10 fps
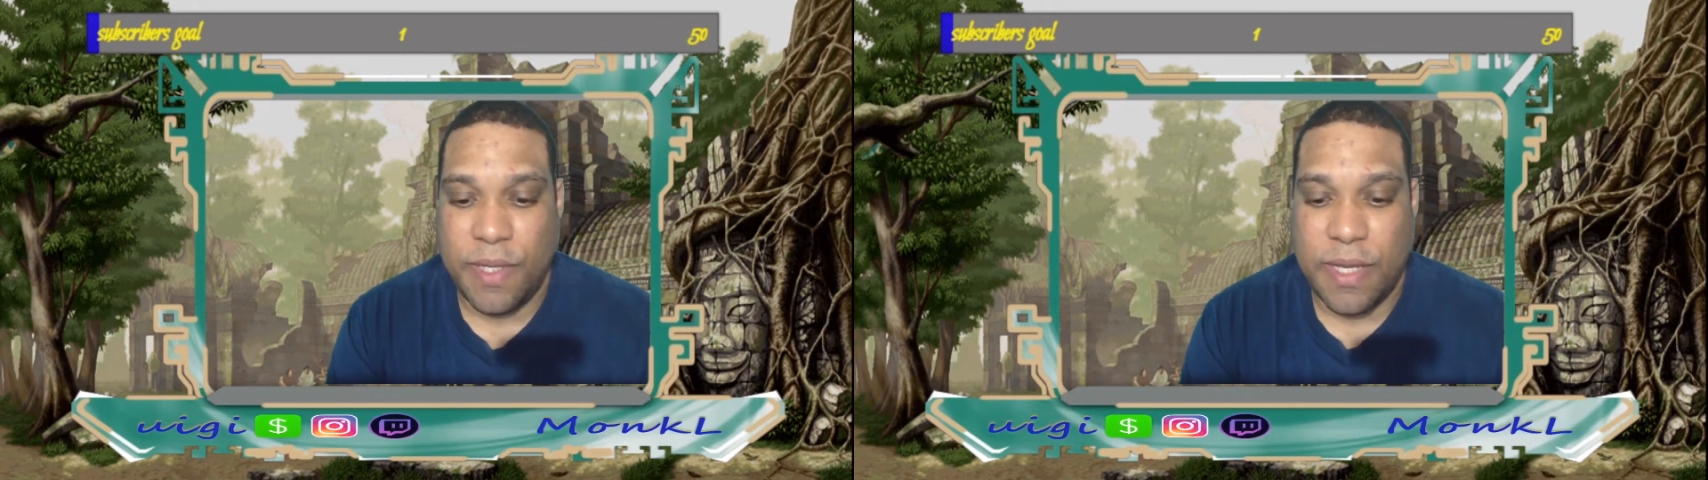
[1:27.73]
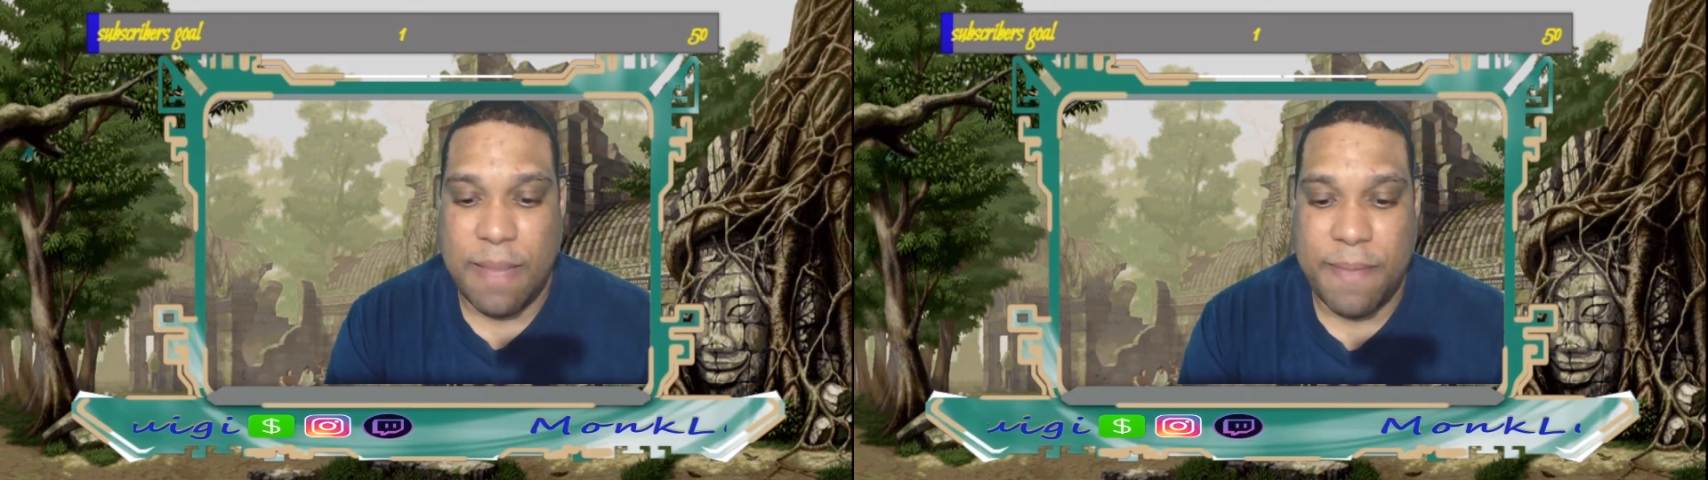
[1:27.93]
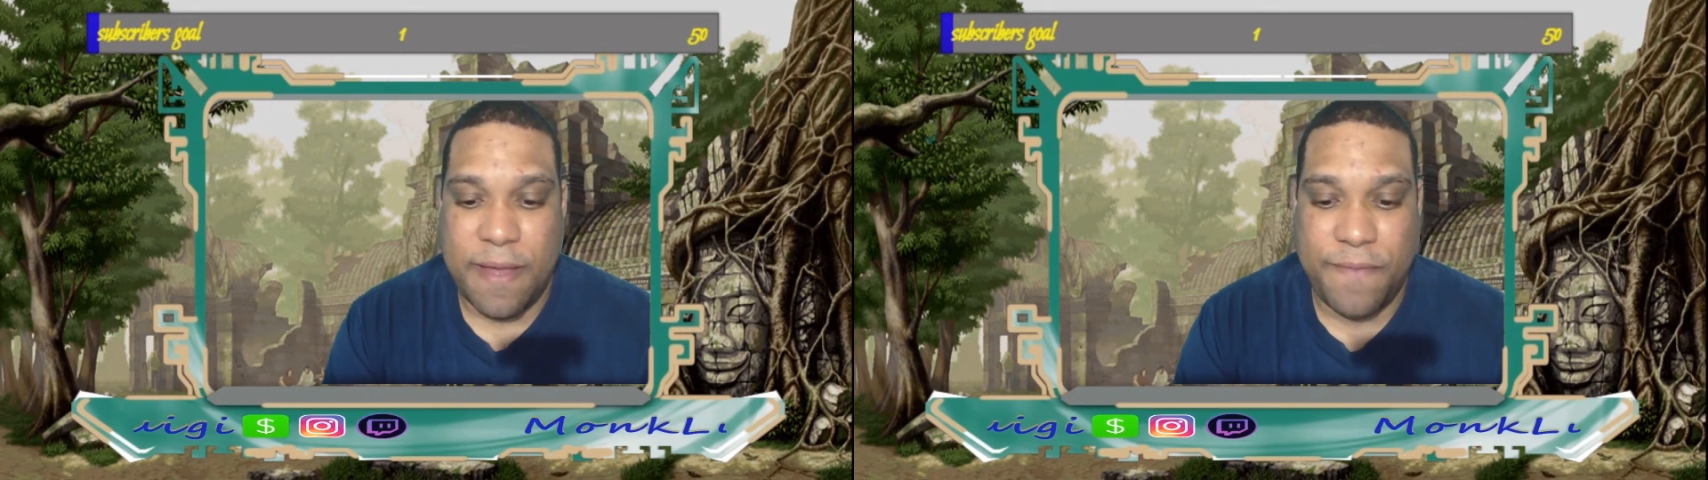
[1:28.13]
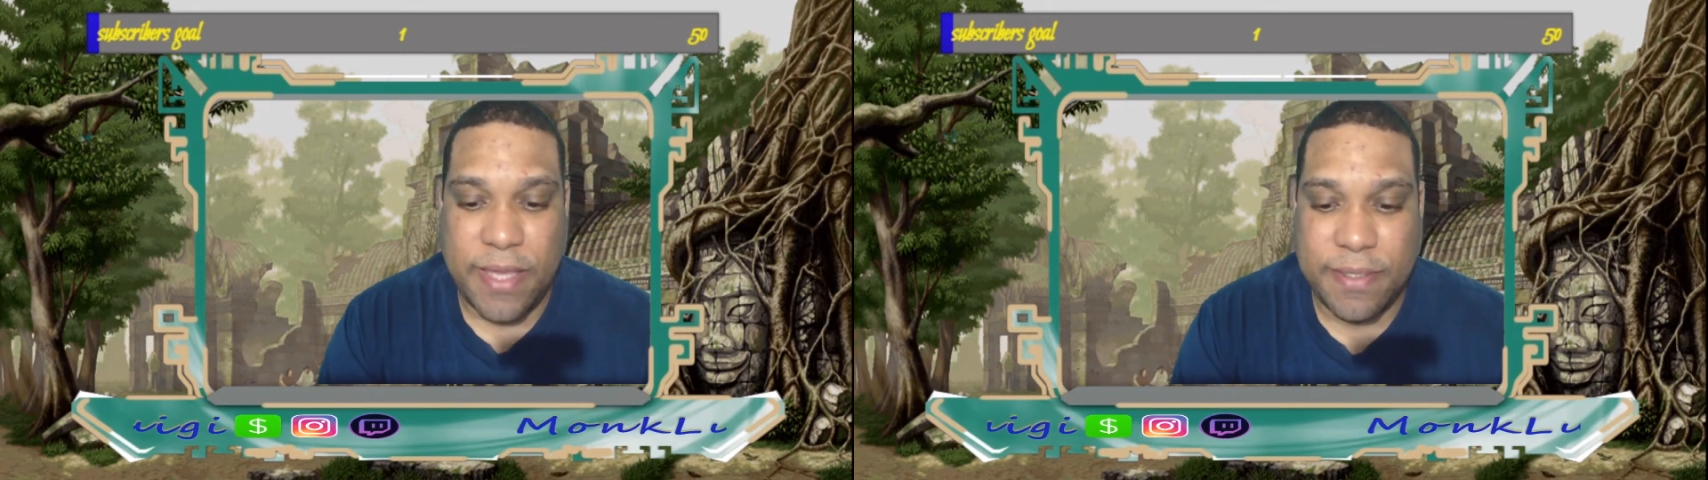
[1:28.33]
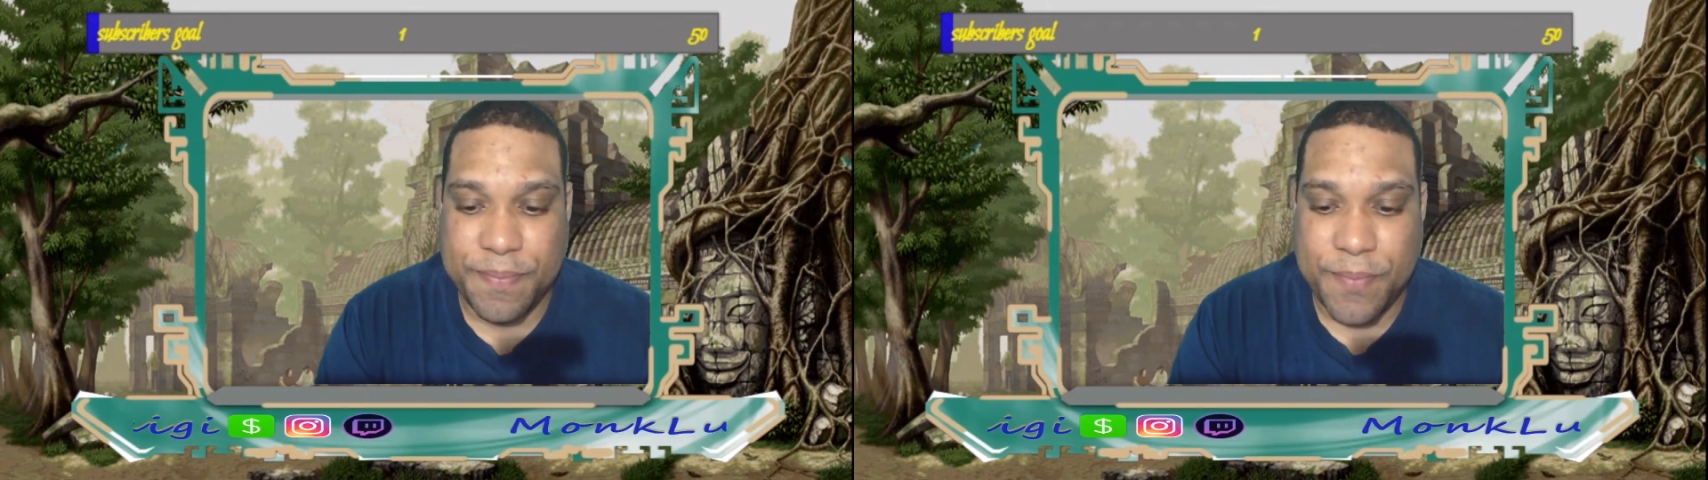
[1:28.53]
looking at my
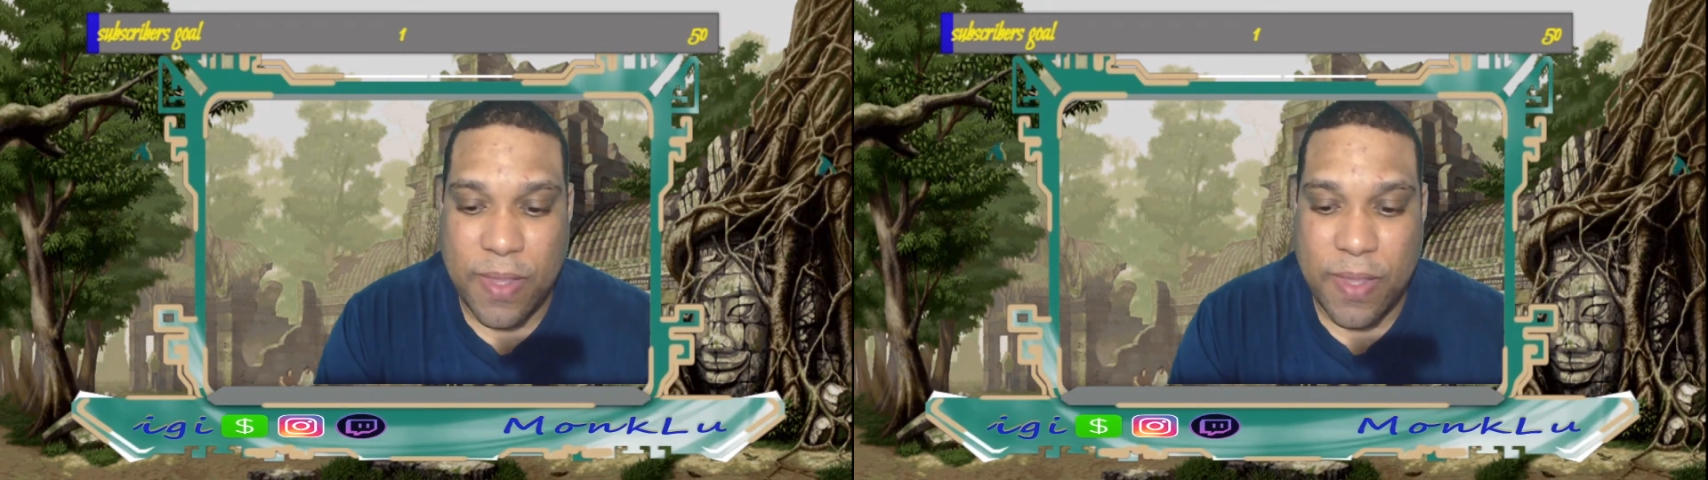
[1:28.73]
face.